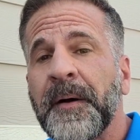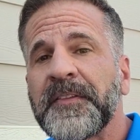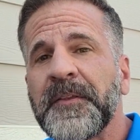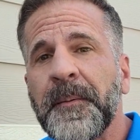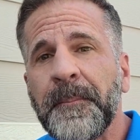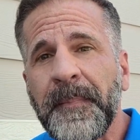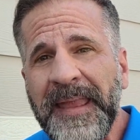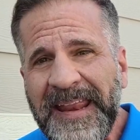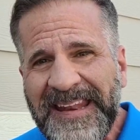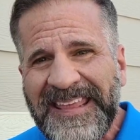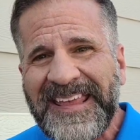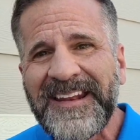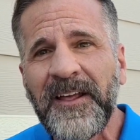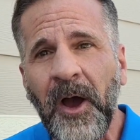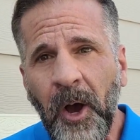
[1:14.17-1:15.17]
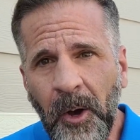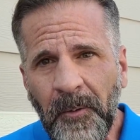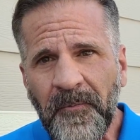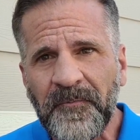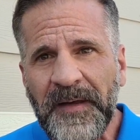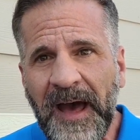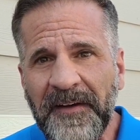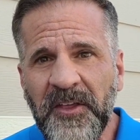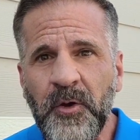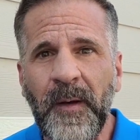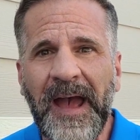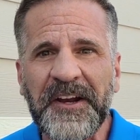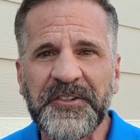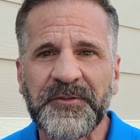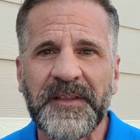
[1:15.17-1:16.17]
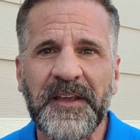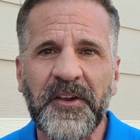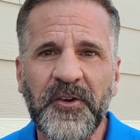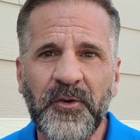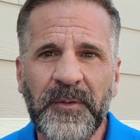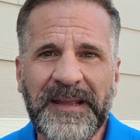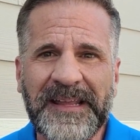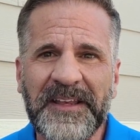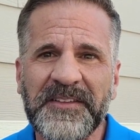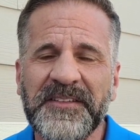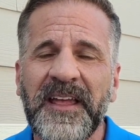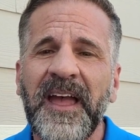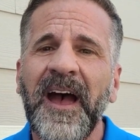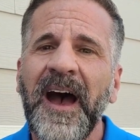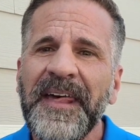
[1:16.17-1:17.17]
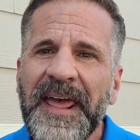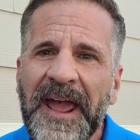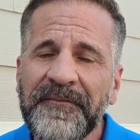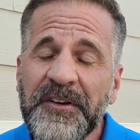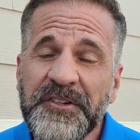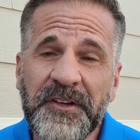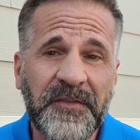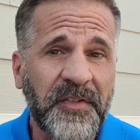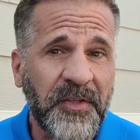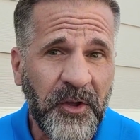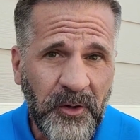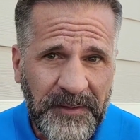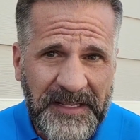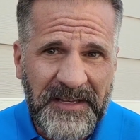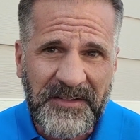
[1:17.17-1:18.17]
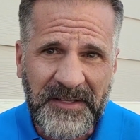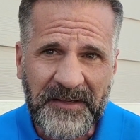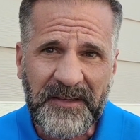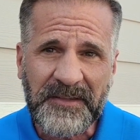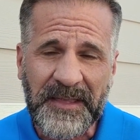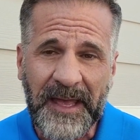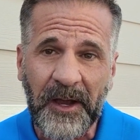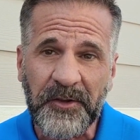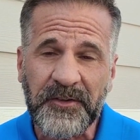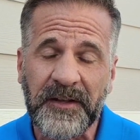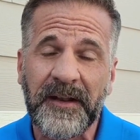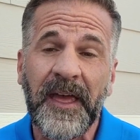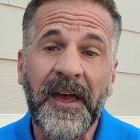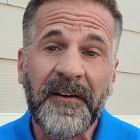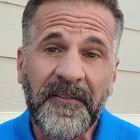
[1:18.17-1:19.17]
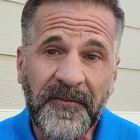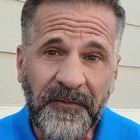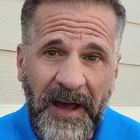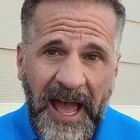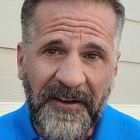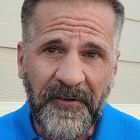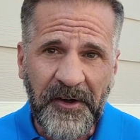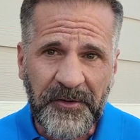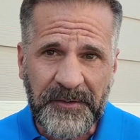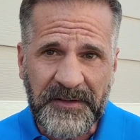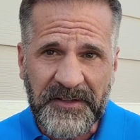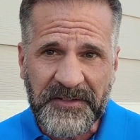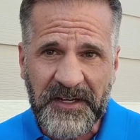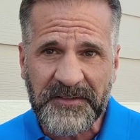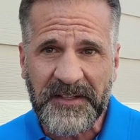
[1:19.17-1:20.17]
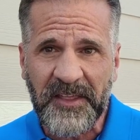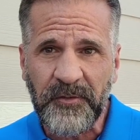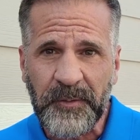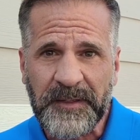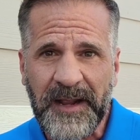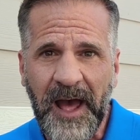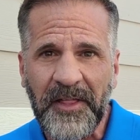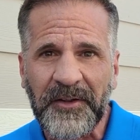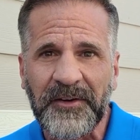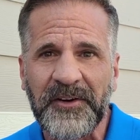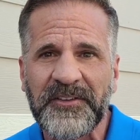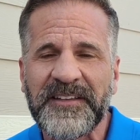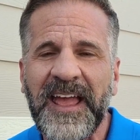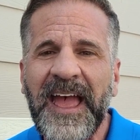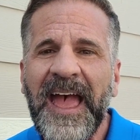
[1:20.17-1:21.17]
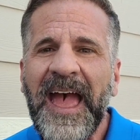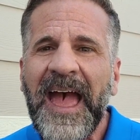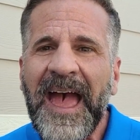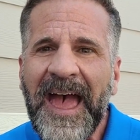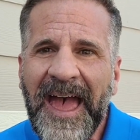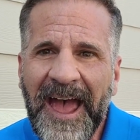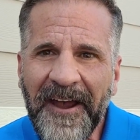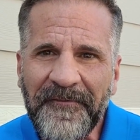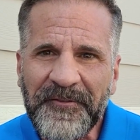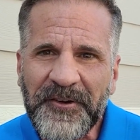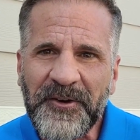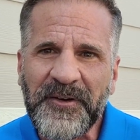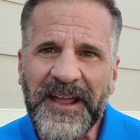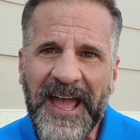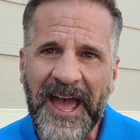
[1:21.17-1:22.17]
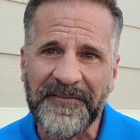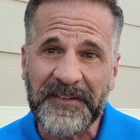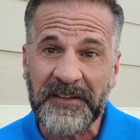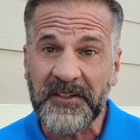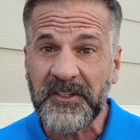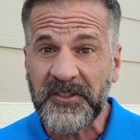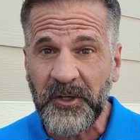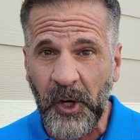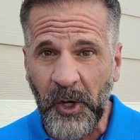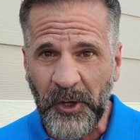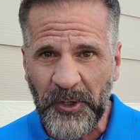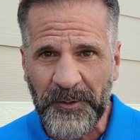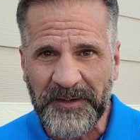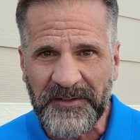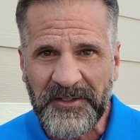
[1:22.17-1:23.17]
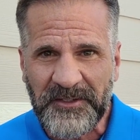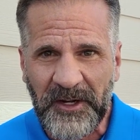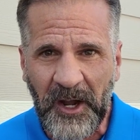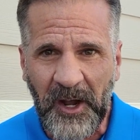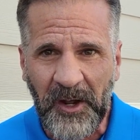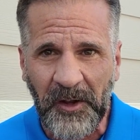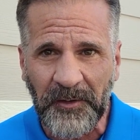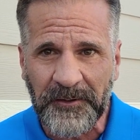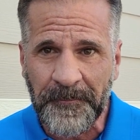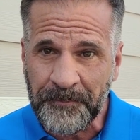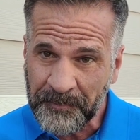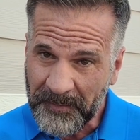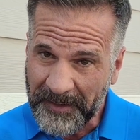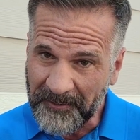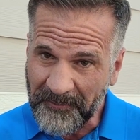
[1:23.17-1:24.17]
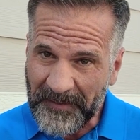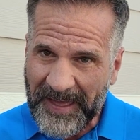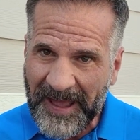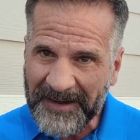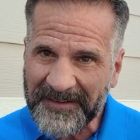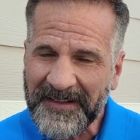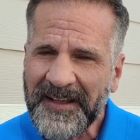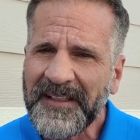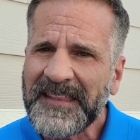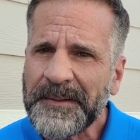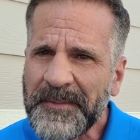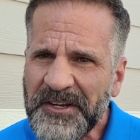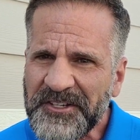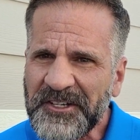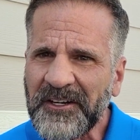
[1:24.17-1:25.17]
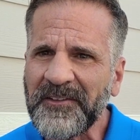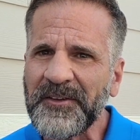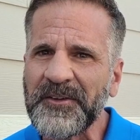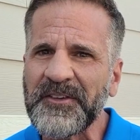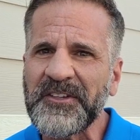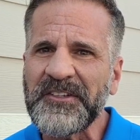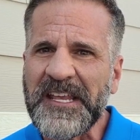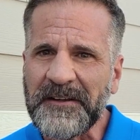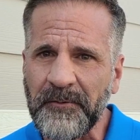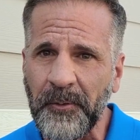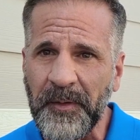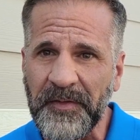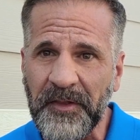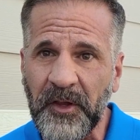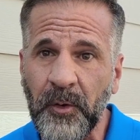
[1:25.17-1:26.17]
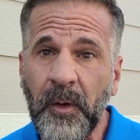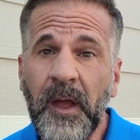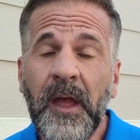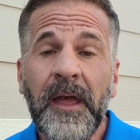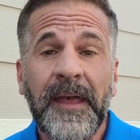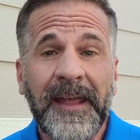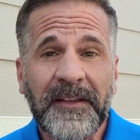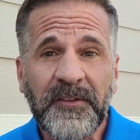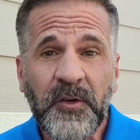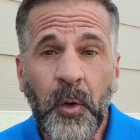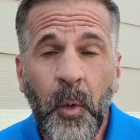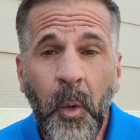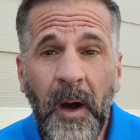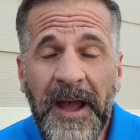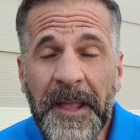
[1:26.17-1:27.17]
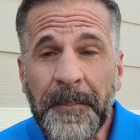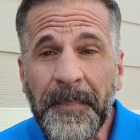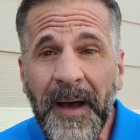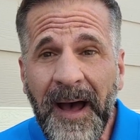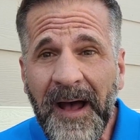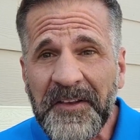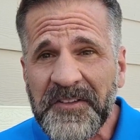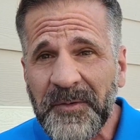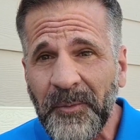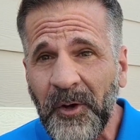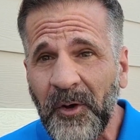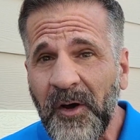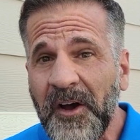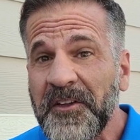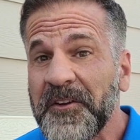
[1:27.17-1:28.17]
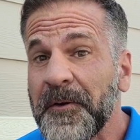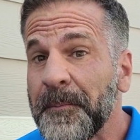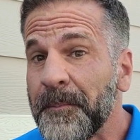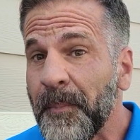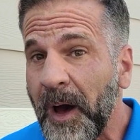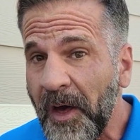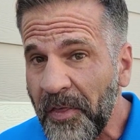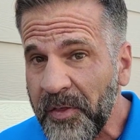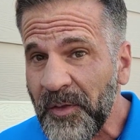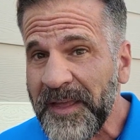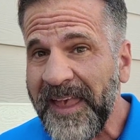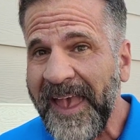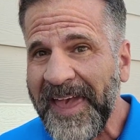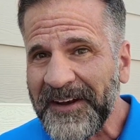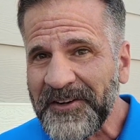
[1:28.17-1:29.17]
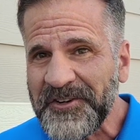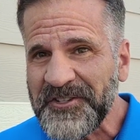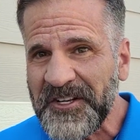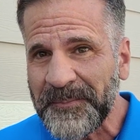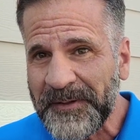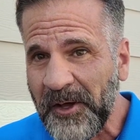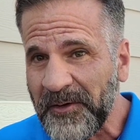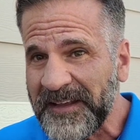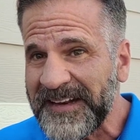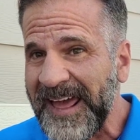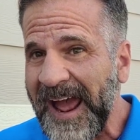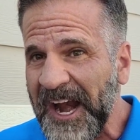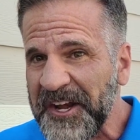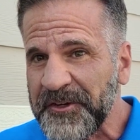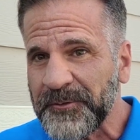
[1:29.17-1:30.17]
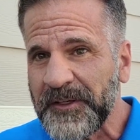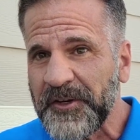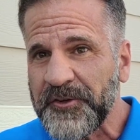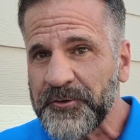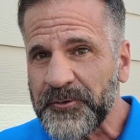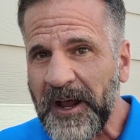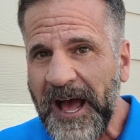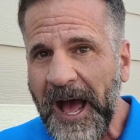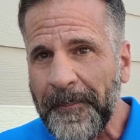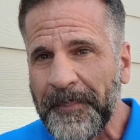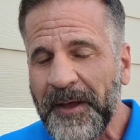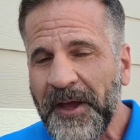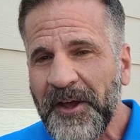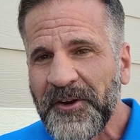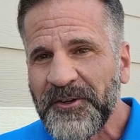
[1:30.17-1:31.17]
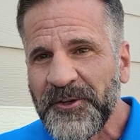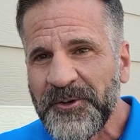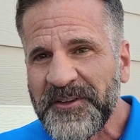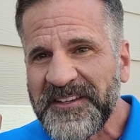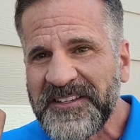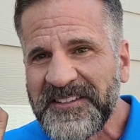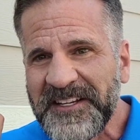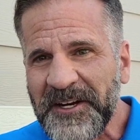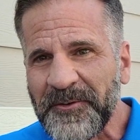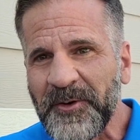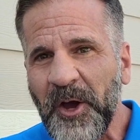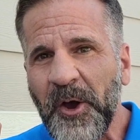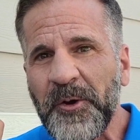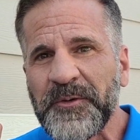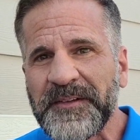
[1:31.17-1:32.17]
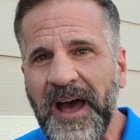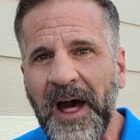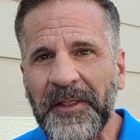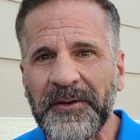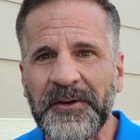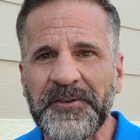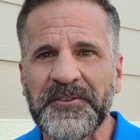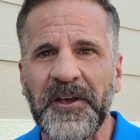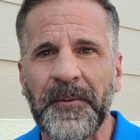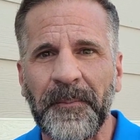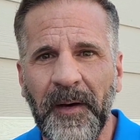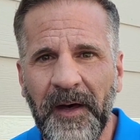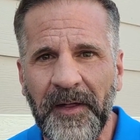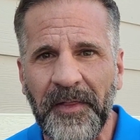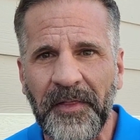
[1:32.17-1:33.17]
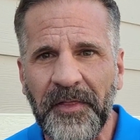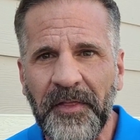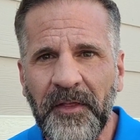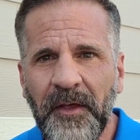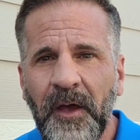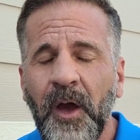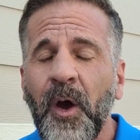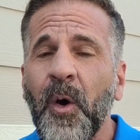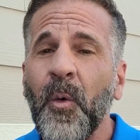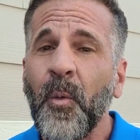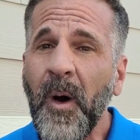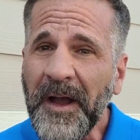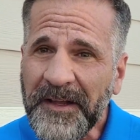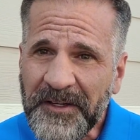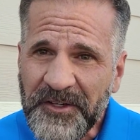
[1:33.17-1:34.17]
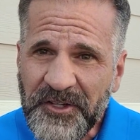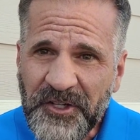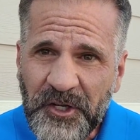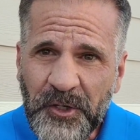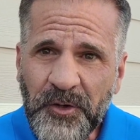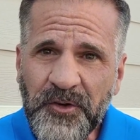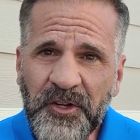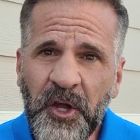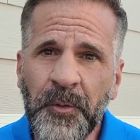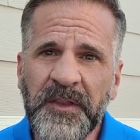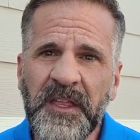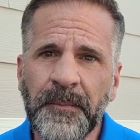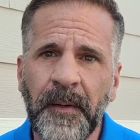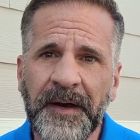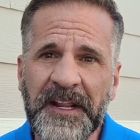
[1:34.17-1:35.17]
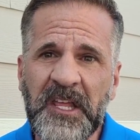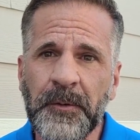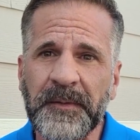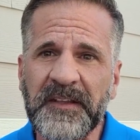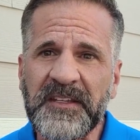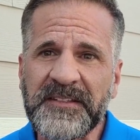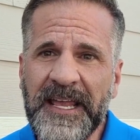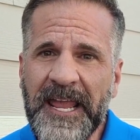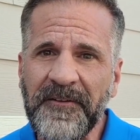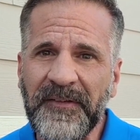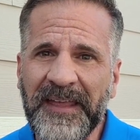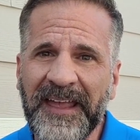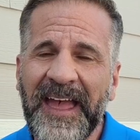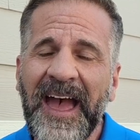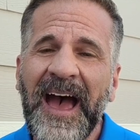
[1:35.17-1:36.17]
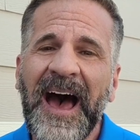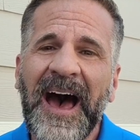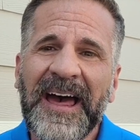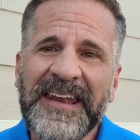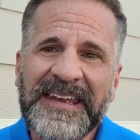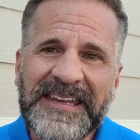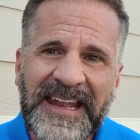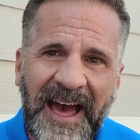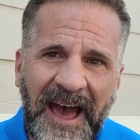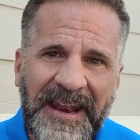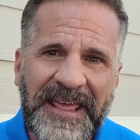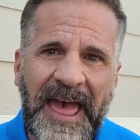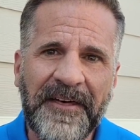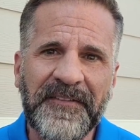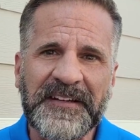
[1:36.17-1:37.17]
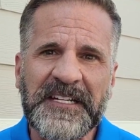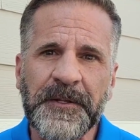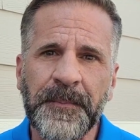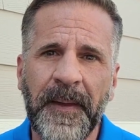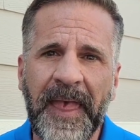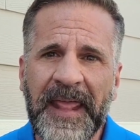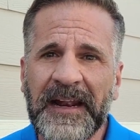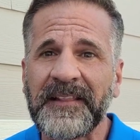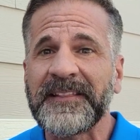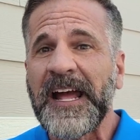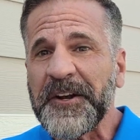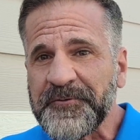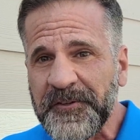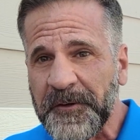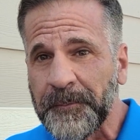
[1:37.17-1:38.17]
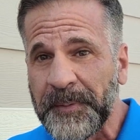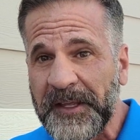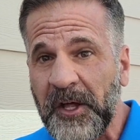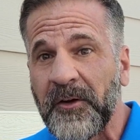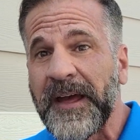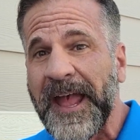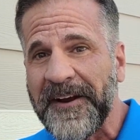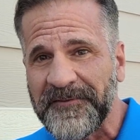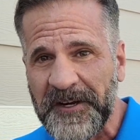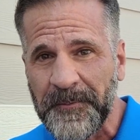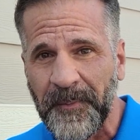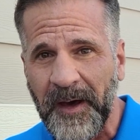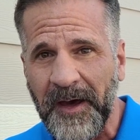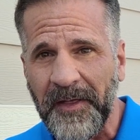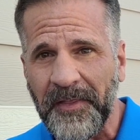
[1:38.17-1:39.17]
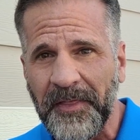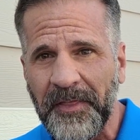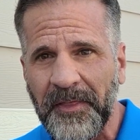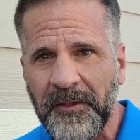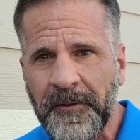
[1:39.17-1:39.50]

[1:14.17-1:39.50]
but the median home value actually increased an average of $36,563 after having solar installed. In fact, let me share a little secret with you. It's quite possible your monthly energy bill could actually drop to $0 a month. What could you do with the money you'll be saving on not having to pay an electric bill every month?